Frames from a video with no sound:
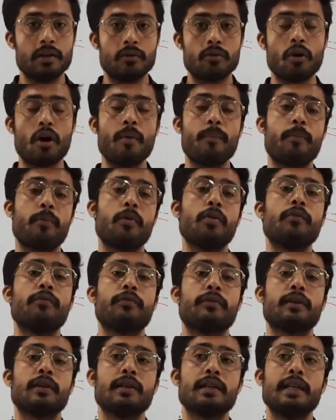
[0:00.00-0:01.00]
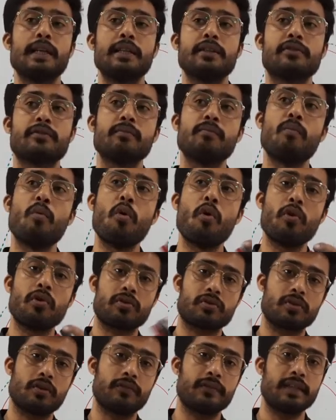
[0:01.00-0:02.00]
top roof in
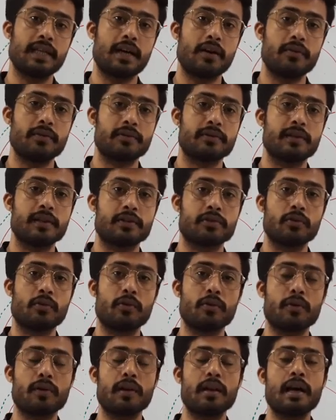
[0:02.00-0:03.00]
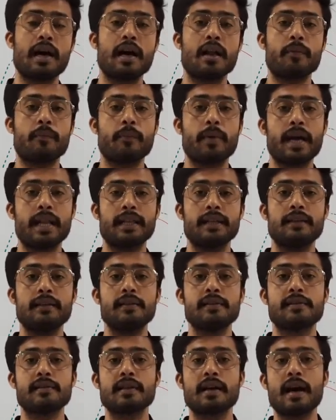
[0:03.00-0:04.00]
most of the houses the solar
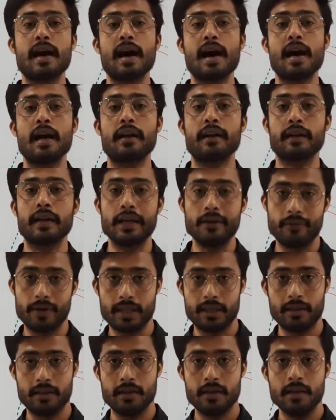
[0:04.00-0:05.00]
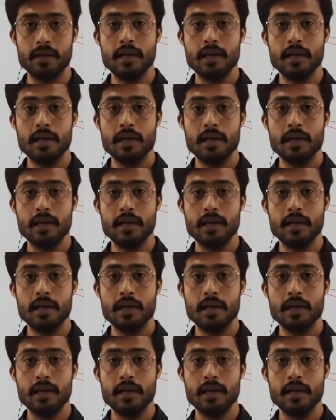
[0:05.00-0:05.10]
panels are given.